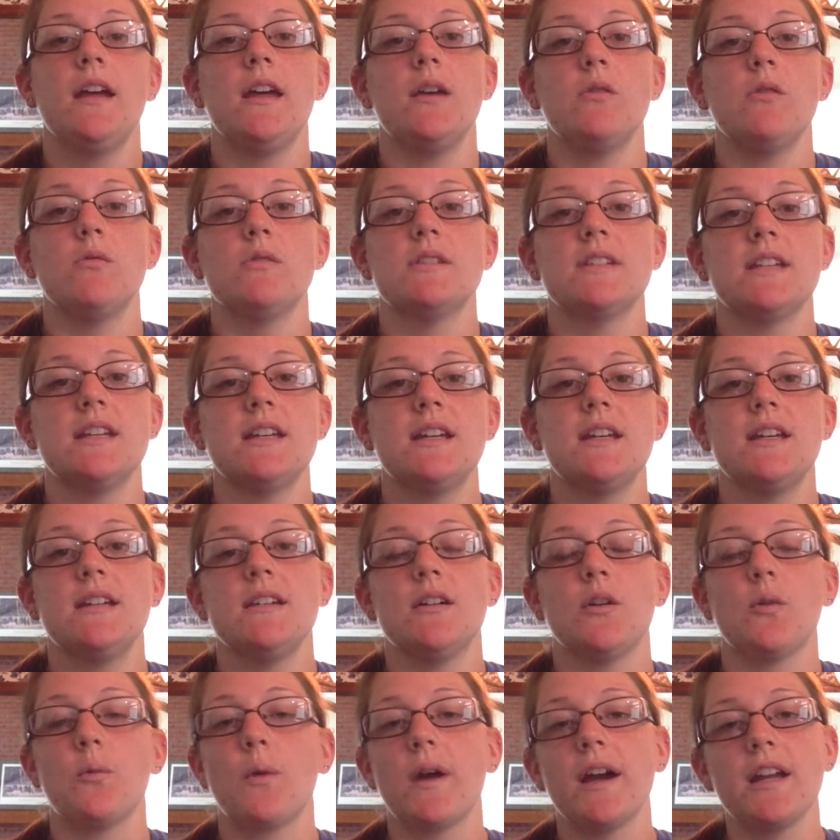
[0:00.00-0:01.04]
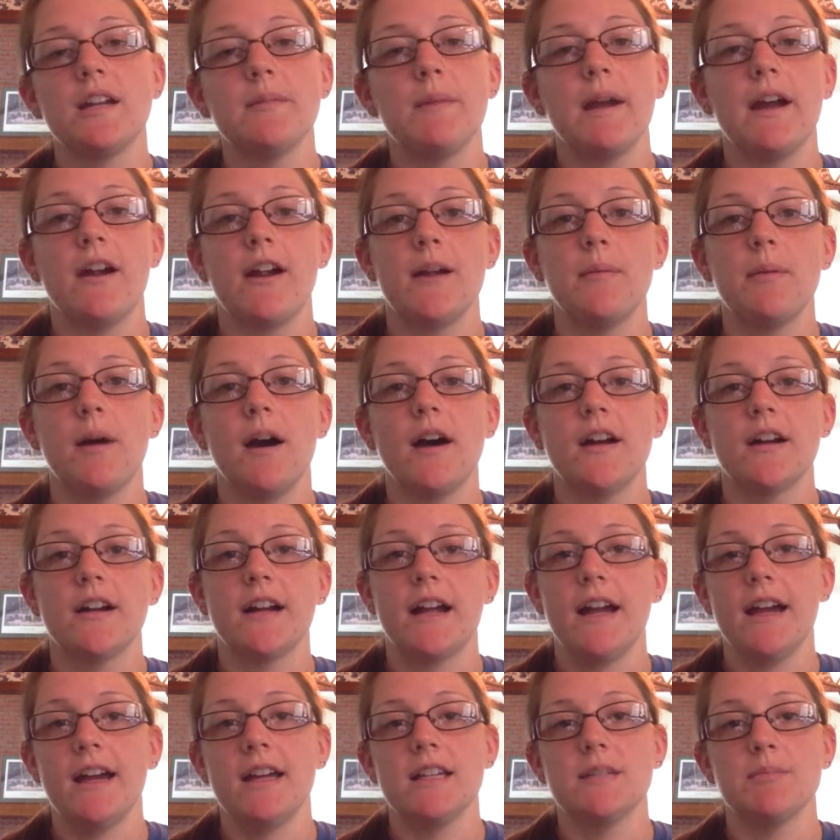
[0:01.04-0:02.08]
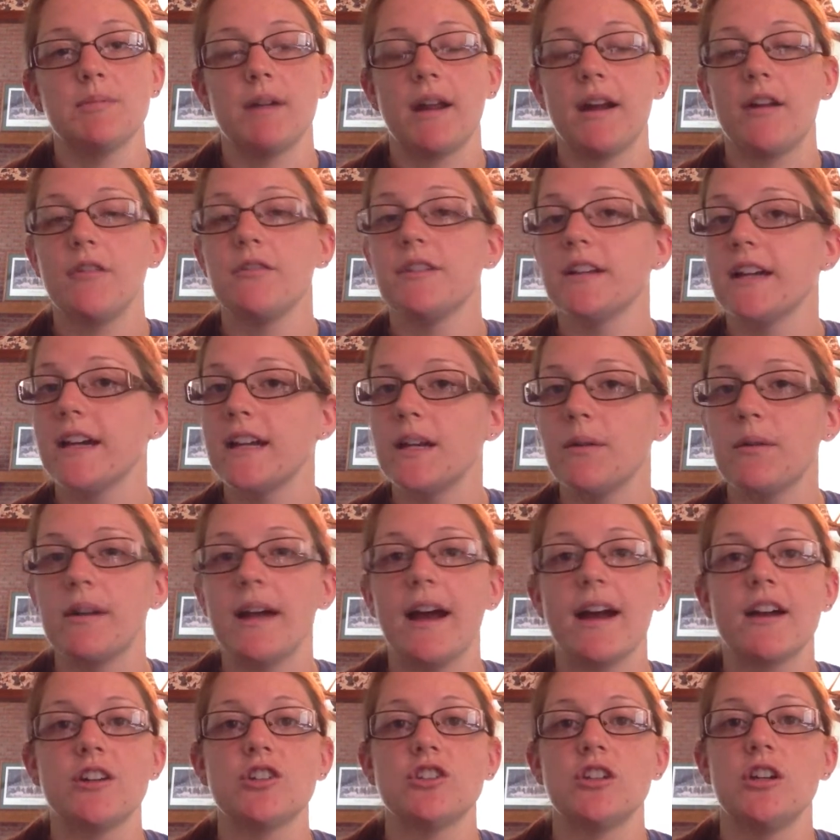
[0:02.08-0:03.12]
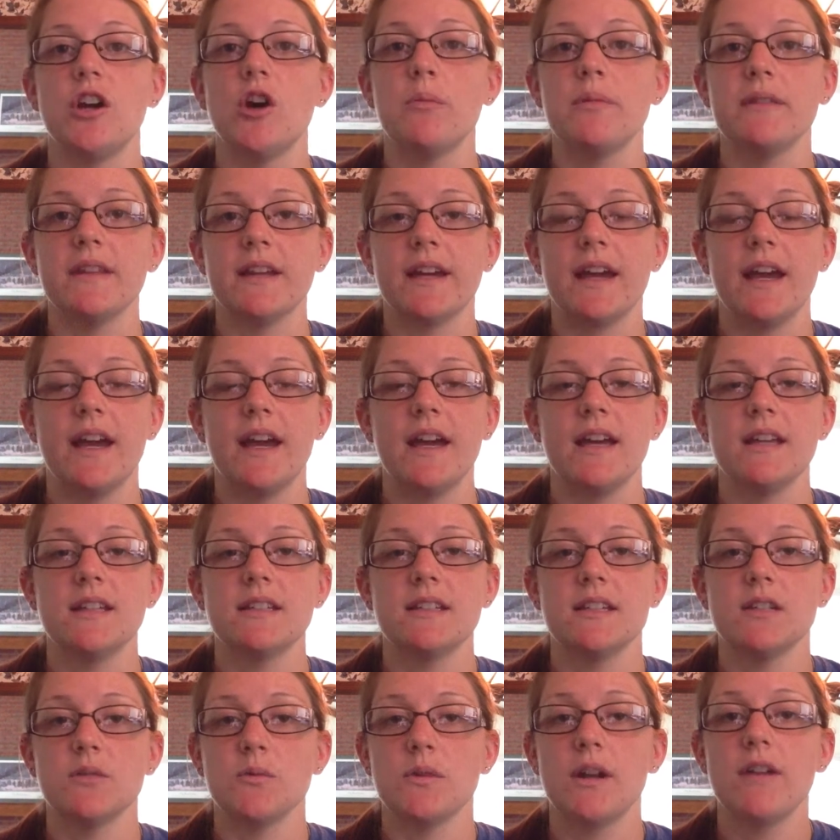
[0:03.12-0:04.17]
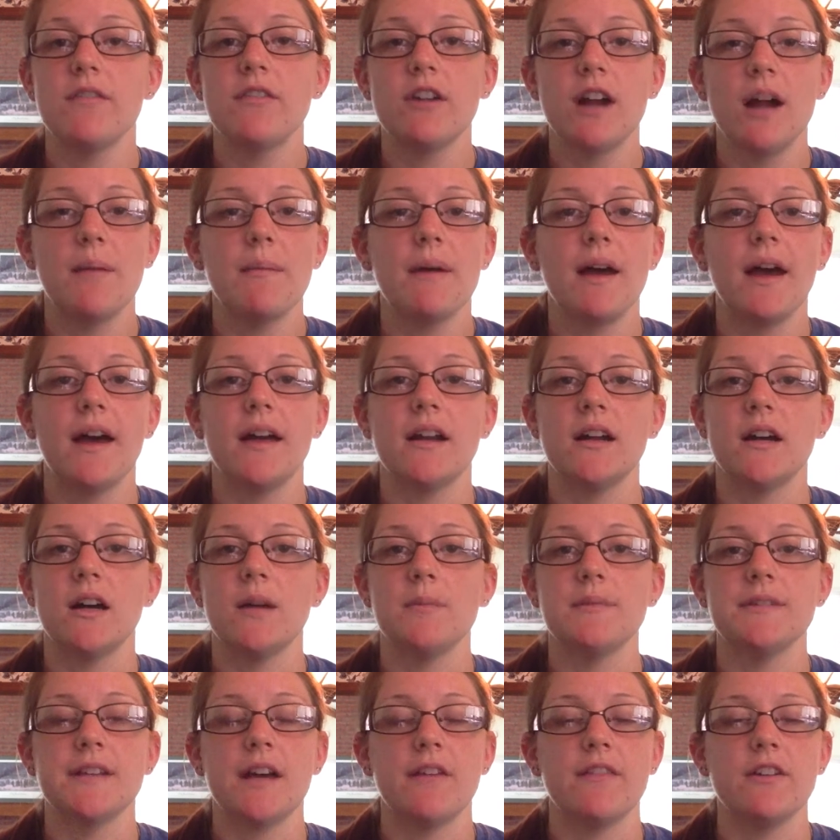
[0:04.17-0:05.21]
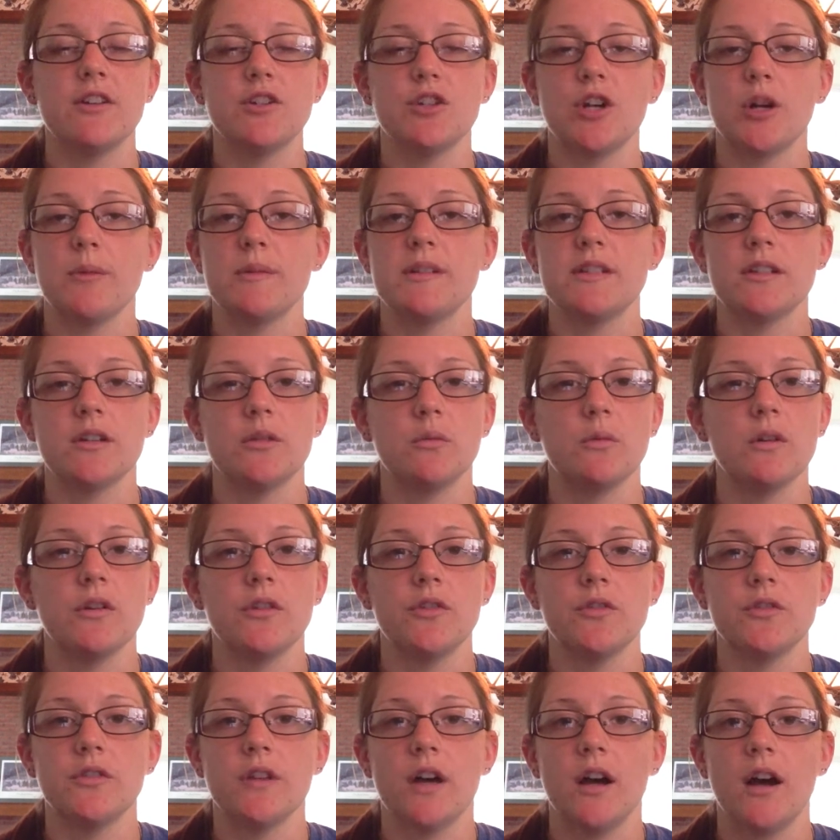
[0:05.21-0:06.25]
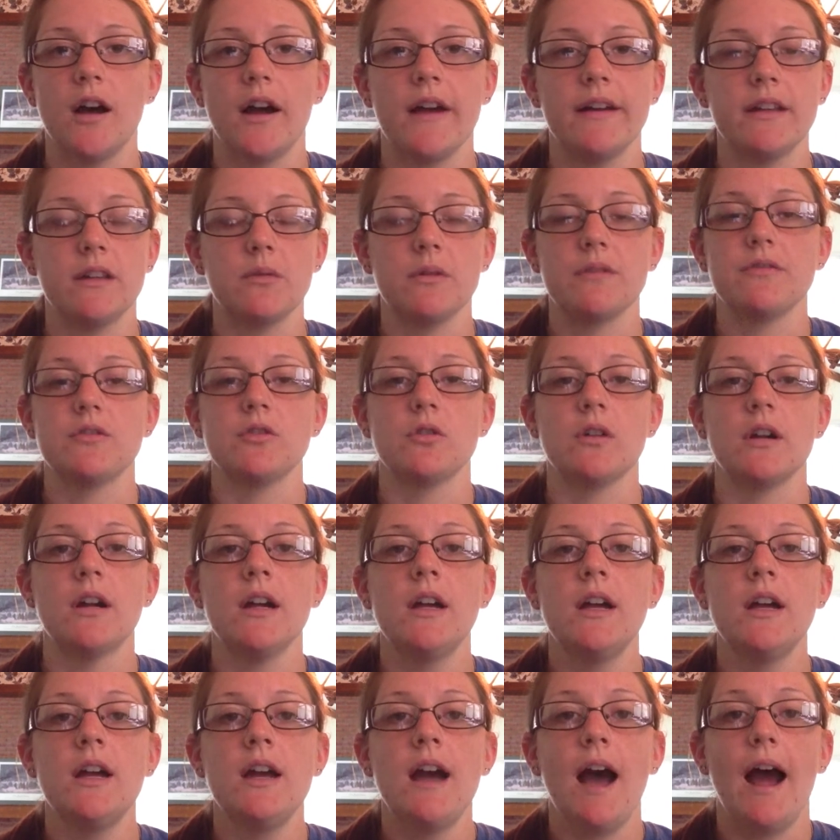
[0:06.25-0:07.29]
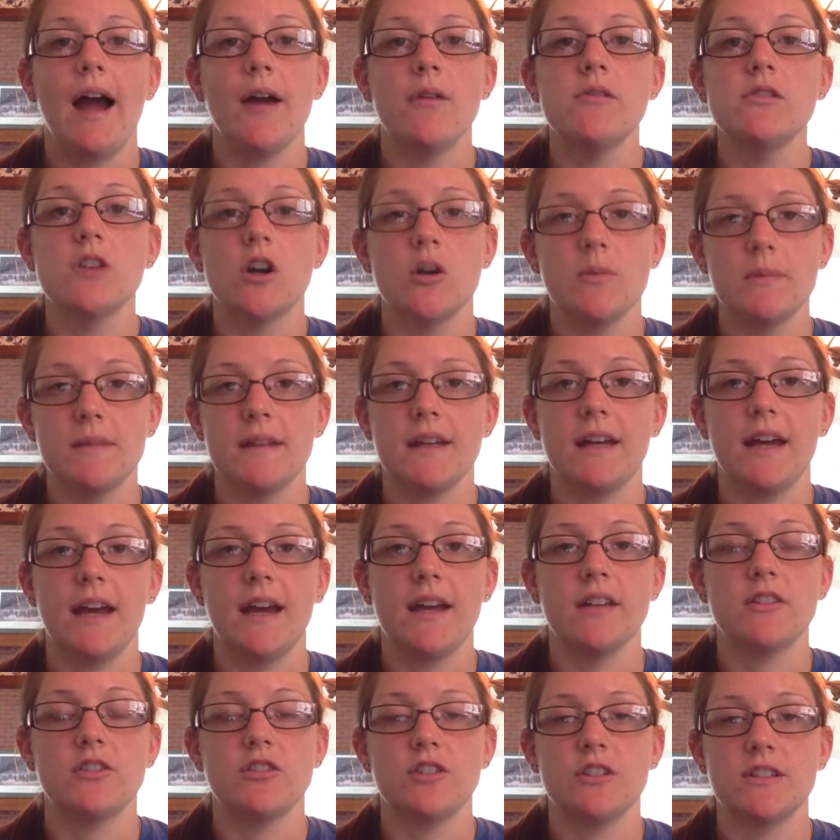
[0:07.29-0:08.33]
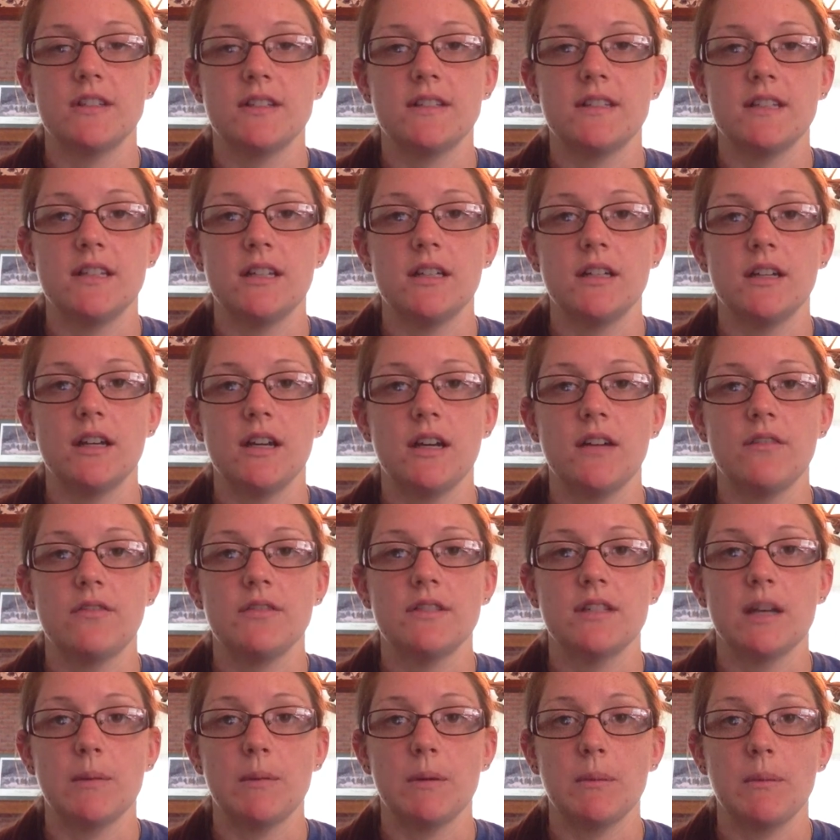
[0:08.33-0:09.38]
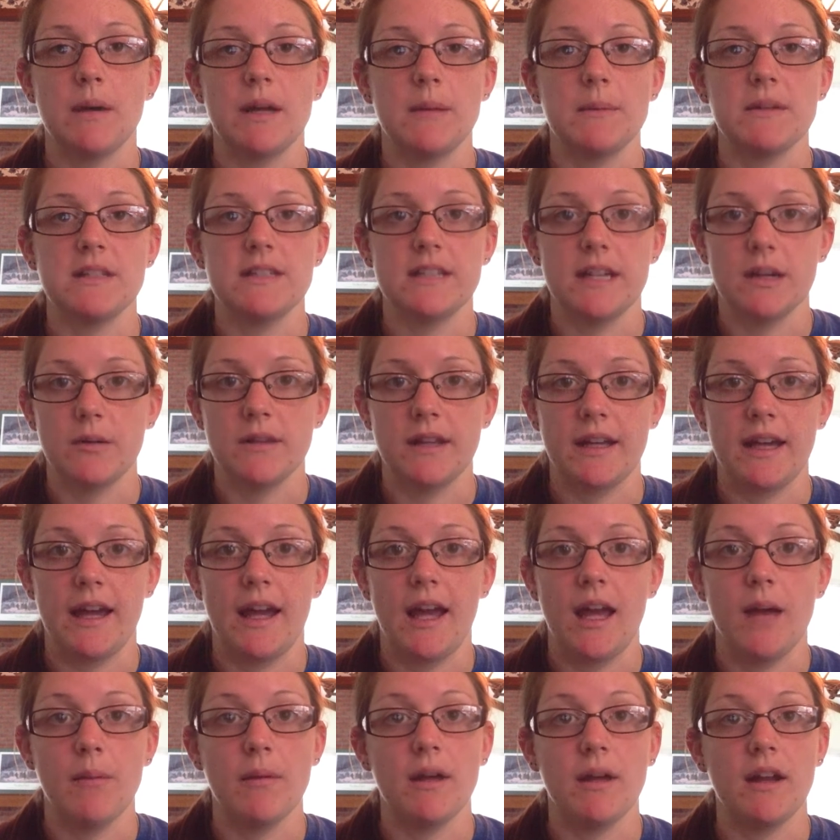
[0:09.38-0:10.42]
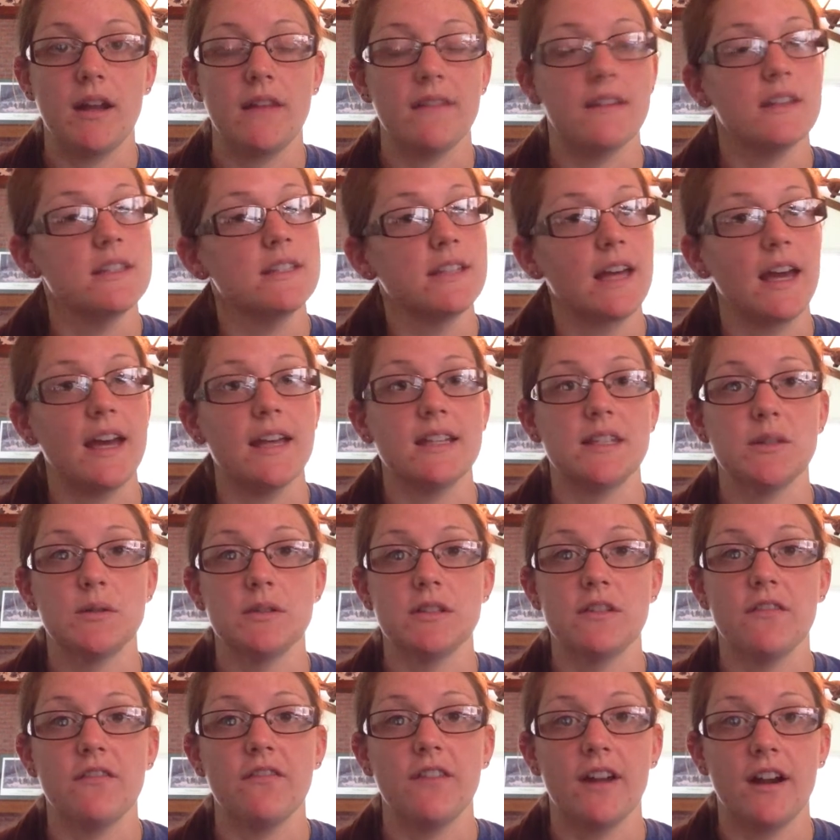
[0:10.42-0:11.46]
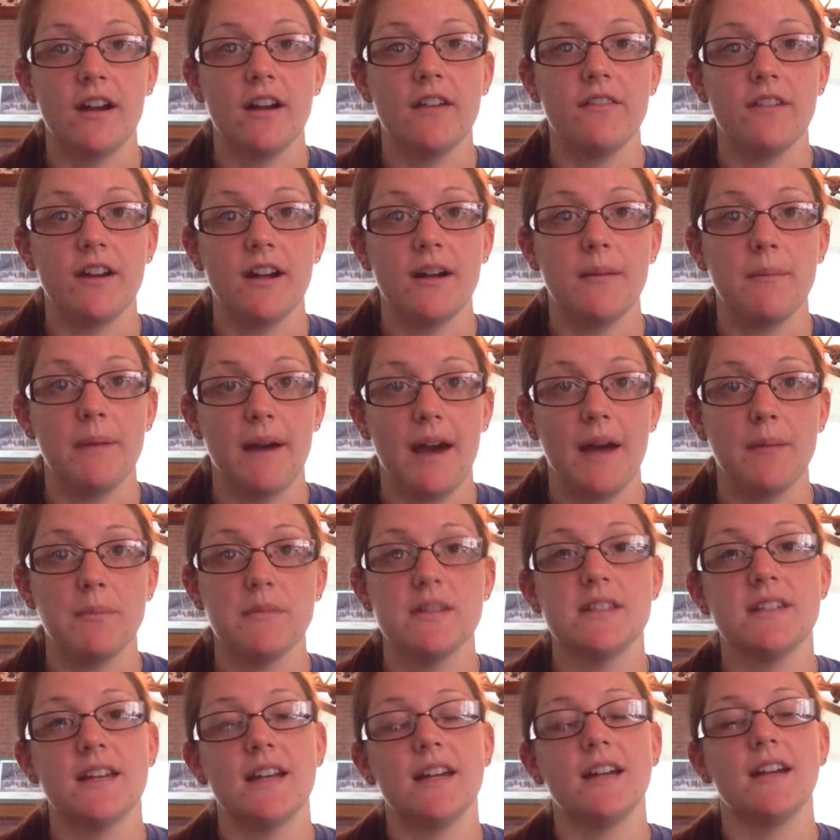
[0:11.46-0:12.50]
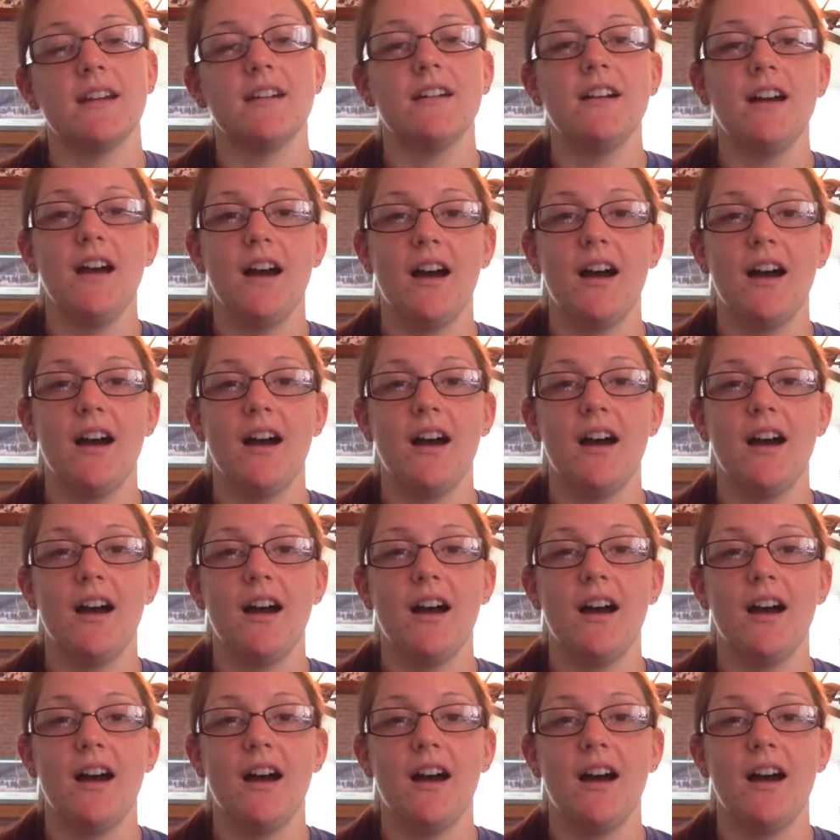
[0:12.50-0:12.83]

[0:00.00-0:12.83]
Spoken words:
It was in a random Harry Potter case, but I don't think anyone actually opened the case, because whenever I'm at Salvation Army's, Goodwill's, any thrift store, I always open the case just to see if someone made a mistake with the game, and in this case, it was a very, very bad mistake